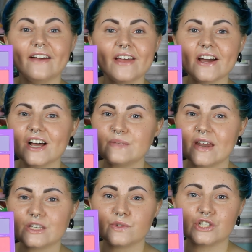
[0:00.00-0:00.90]
Alien
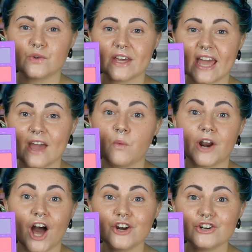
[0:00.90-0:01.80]
Cosmetics was doing a
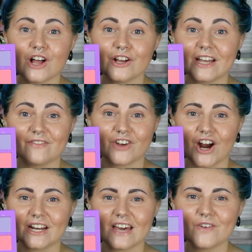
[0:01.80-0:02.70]
$100 gift
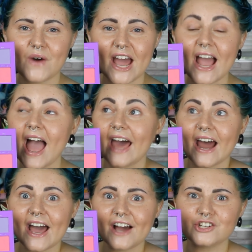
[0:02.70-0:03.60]
card giveaway and
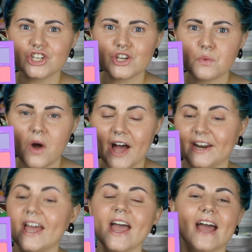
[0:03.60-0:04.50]
I actually
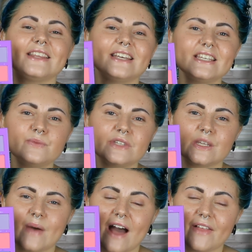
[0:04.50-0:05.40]
won. And this was
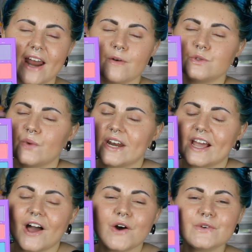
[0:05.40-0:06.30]
the palette I was
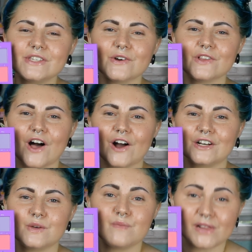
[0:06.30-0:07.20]
waiting oh so
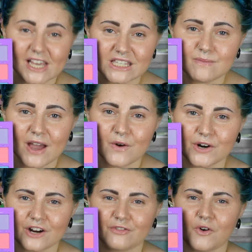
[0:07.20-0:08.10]
long to place my
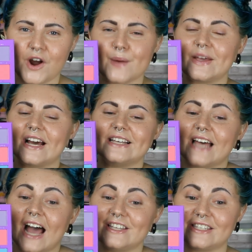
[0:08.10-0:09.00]
order for because
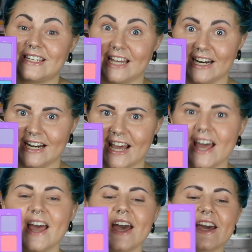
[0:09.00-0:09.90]
I just needed it.